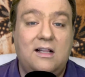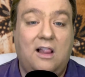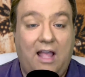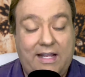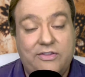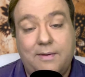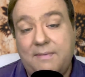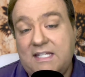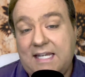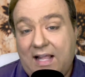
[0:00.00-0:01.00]
Liza
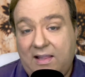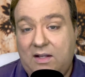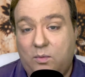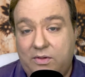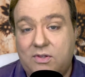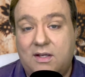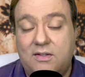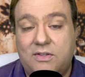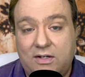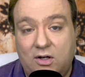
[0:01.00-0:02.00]
Minnelli was
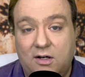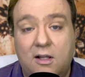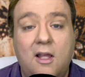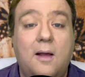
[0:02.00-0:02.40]
considered,